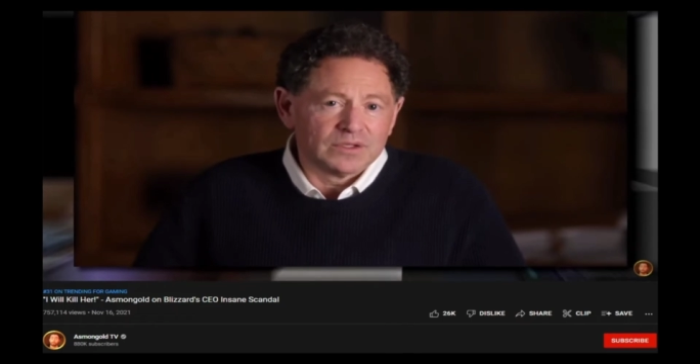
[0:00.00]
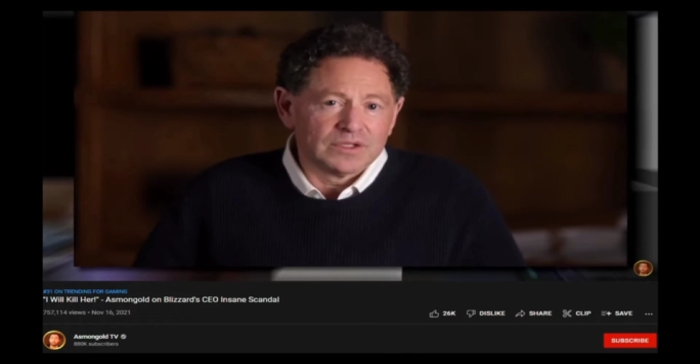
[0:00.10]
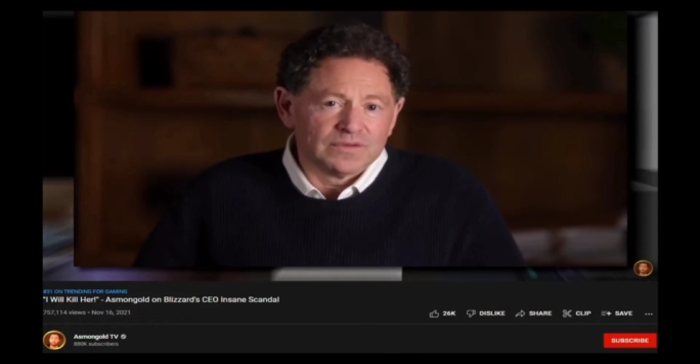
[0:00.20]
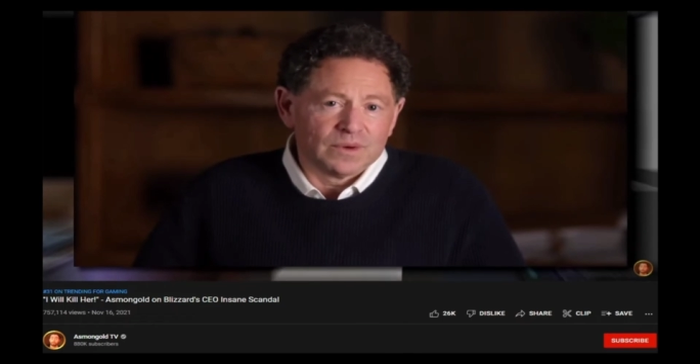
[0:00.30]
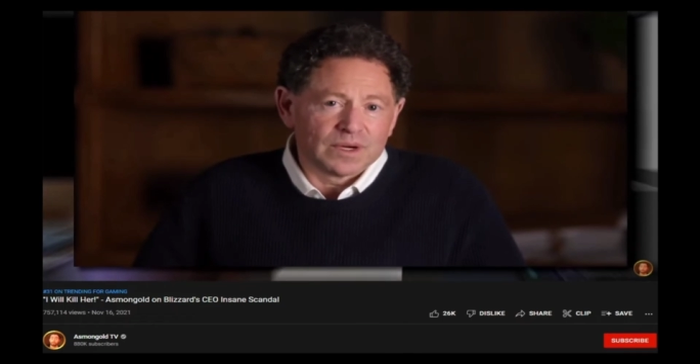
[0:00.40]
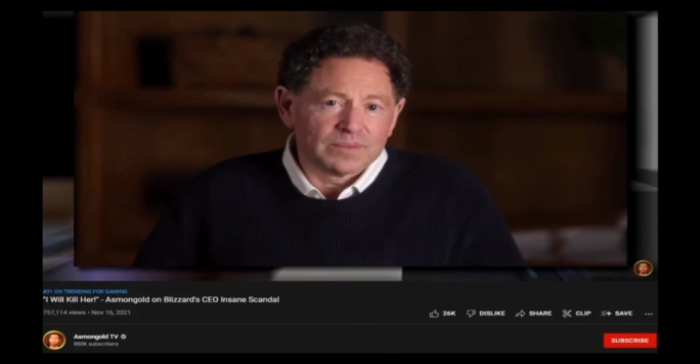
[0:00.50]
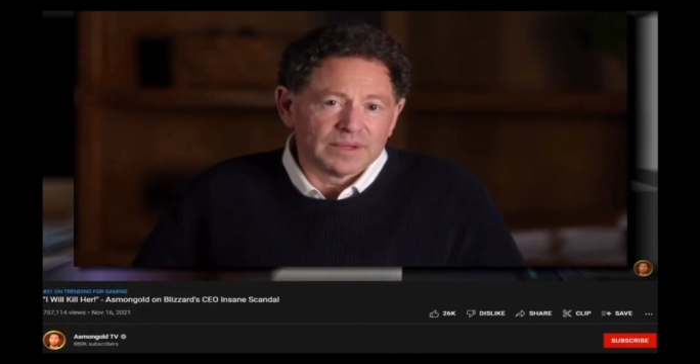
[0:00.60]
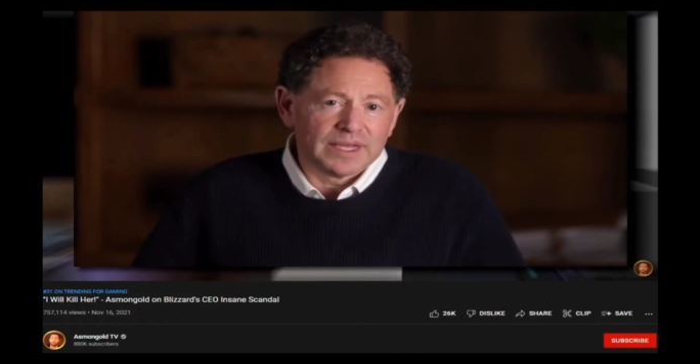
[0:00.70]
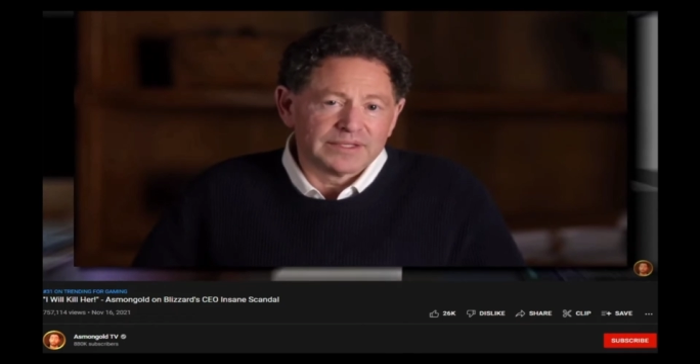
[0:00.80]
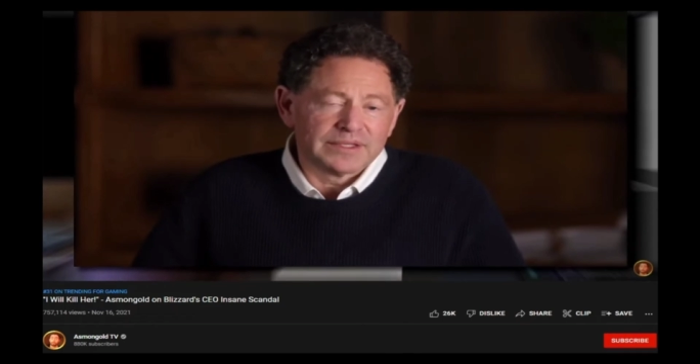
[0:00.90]
like
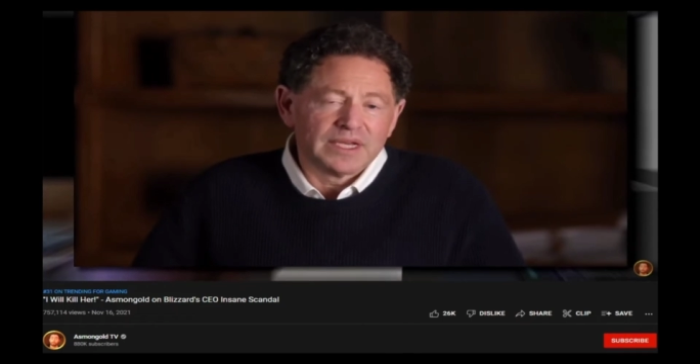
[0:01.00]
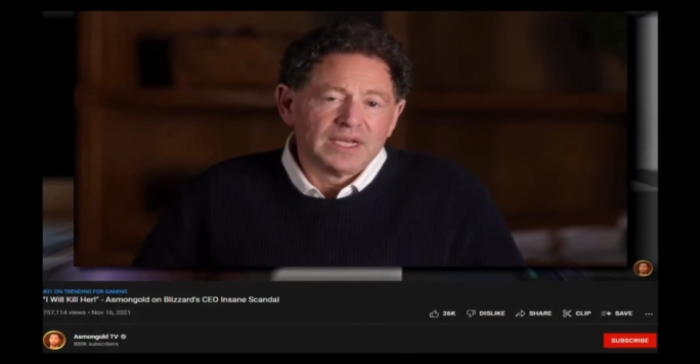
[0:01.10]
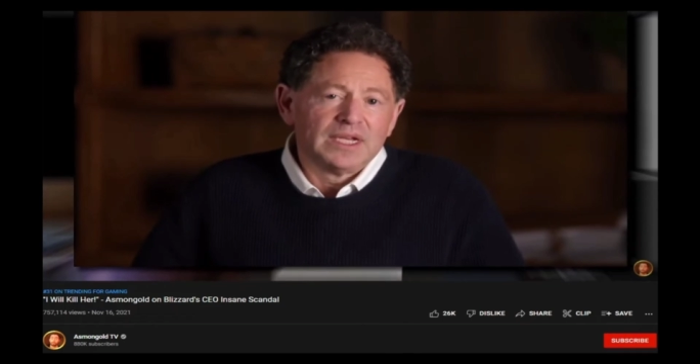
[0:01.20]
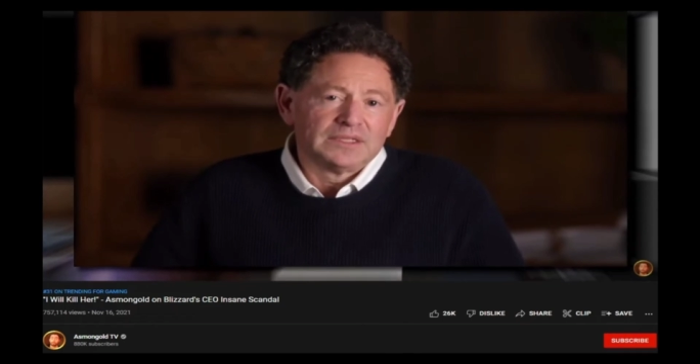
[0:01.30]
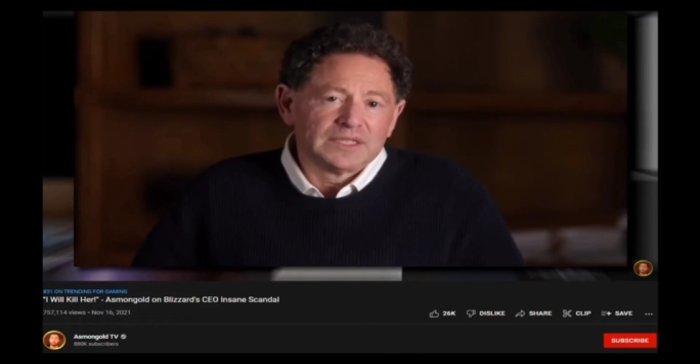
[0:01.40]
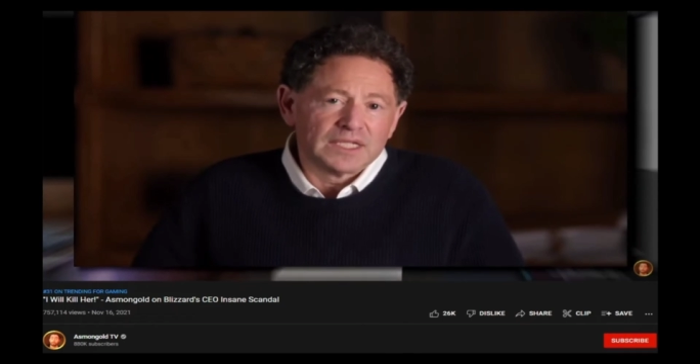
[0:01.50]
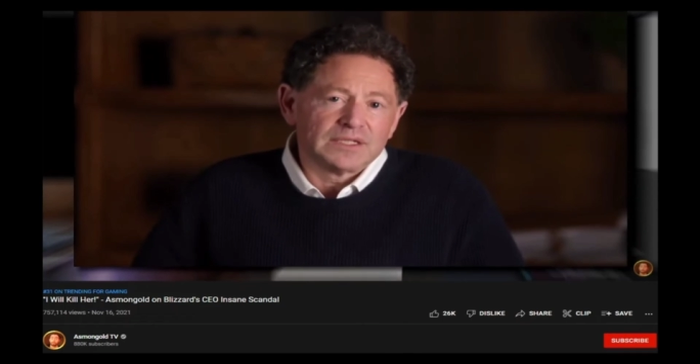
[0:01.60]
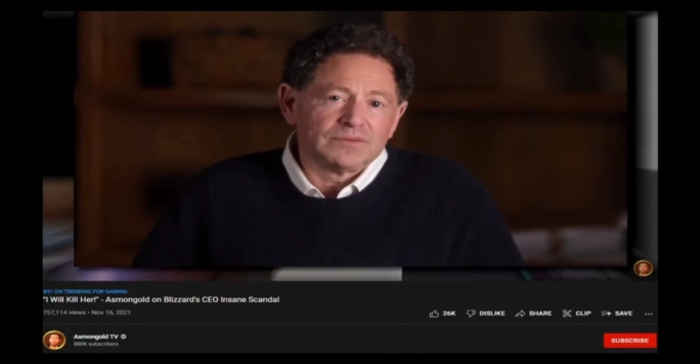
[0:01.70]
this will happen